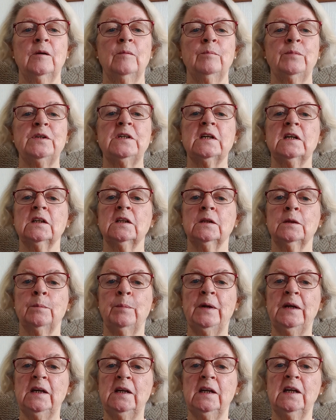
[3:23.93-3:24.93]
But at the
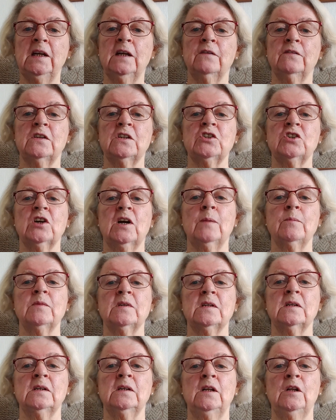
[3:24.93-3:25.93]
beginning of the
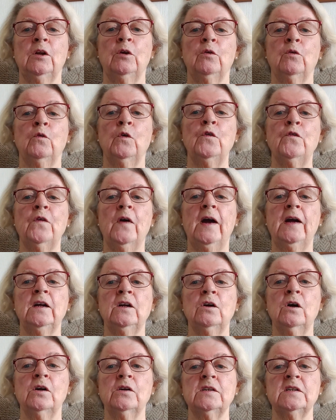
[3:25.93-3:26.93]
chapter, we
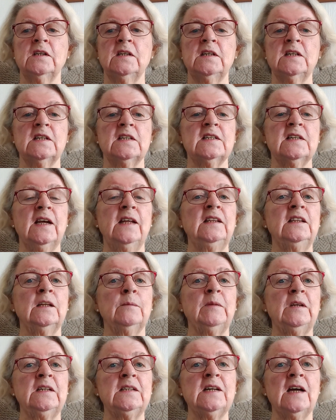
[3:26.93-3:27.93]
find God didn't send
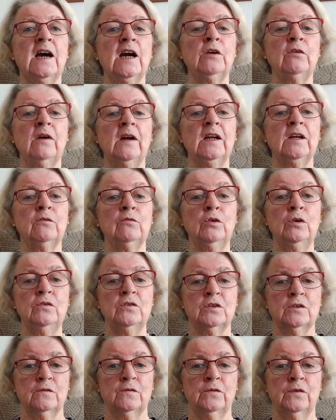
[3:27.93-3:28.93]
them in a direct
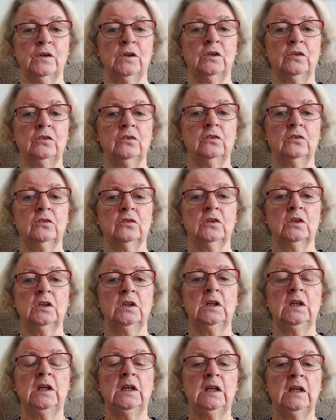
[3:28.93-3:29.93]
route at first.
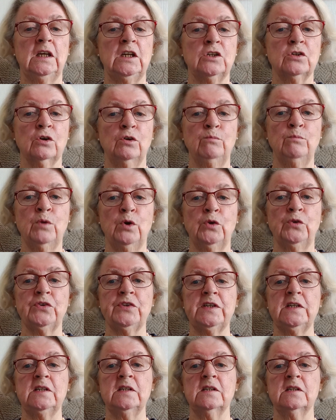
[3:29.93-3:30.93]
He told
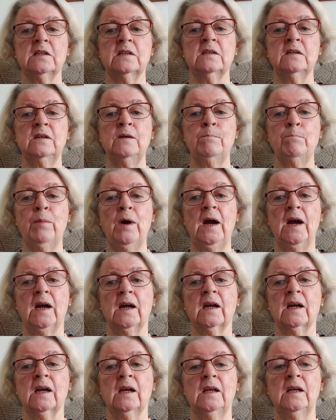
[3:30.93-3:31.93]
Moses to turn
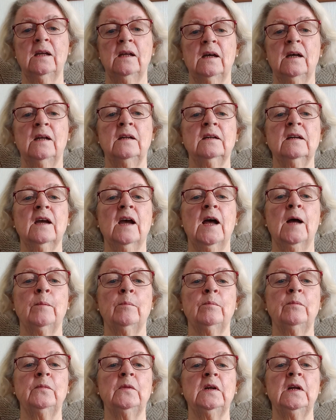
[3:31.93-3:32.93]
back and
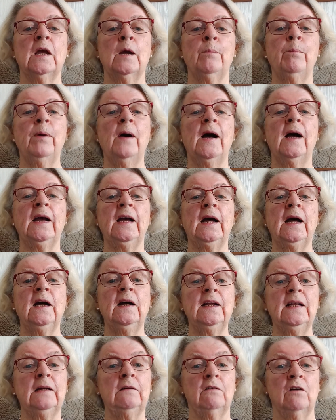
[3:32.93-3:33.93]
camp near Pi
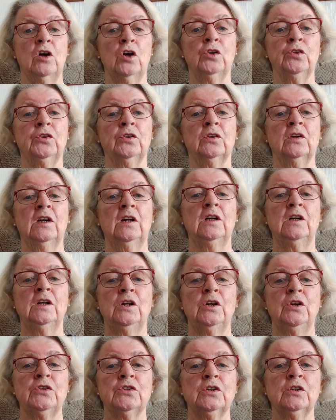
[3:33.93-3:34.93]
Hahiroth
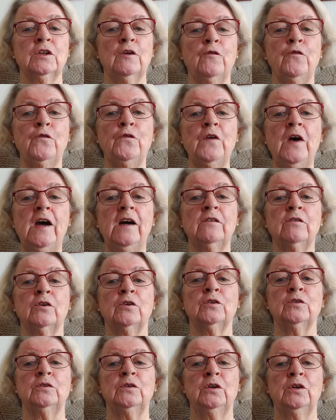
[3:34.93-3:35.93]
so that
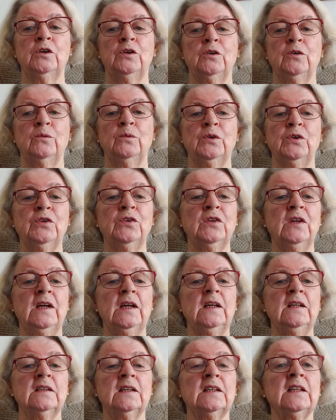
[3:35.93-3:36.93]
Pharaoh would
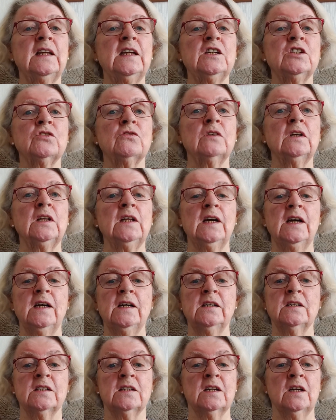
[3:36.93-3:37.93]
think that the
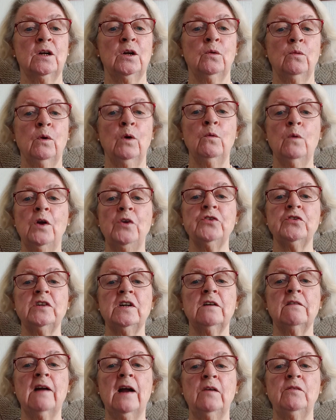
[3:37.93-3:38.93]
Israelites were wandering
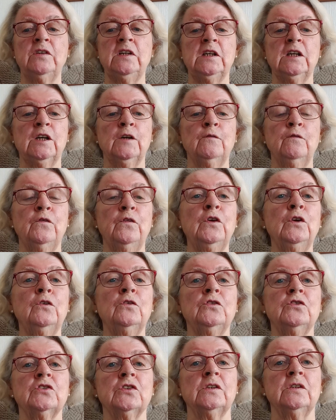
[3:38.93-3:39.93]
around in
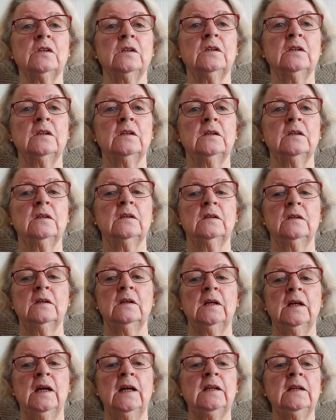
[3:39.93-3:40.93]
confusion
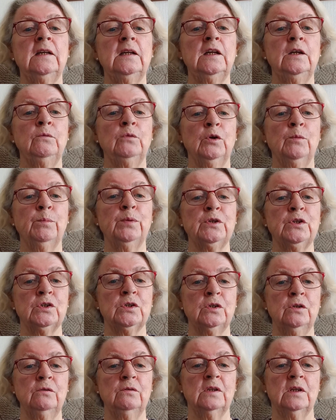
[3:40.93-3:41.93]
and he would
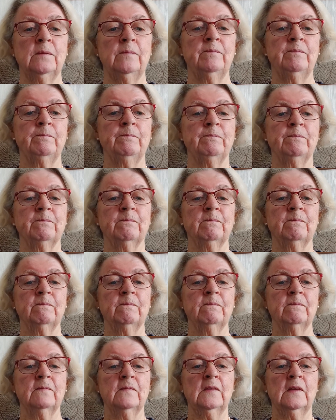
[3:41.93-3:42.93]
pursue them.
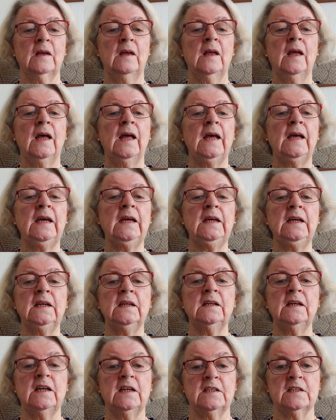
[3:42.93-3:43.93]
He
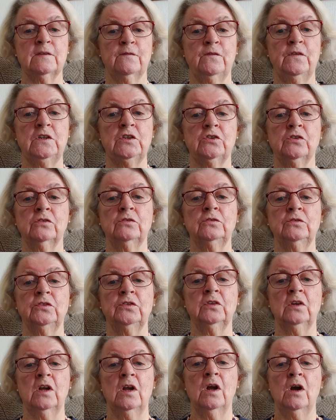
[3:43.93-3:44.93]
and his
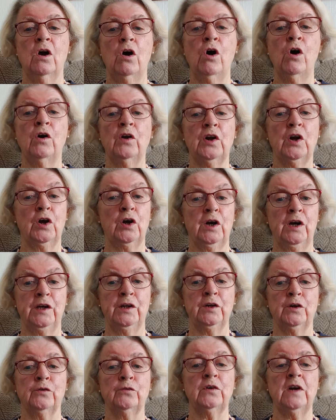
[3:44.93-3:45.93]
officials
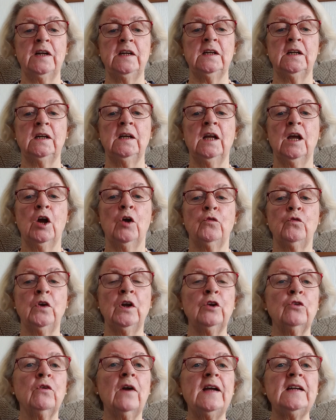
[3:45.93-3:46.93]
had already
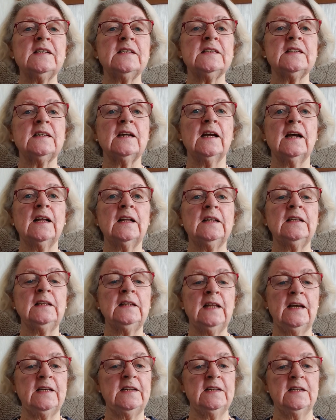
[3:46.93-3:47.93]
regretted
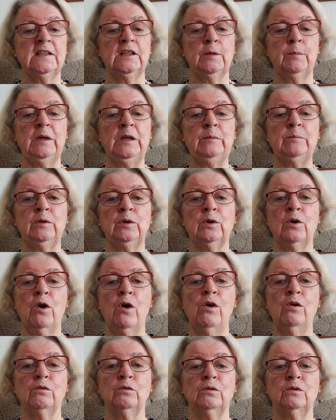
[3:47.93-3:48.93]
letting the people
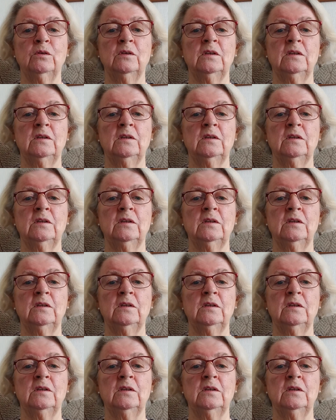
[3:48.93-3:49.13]
go.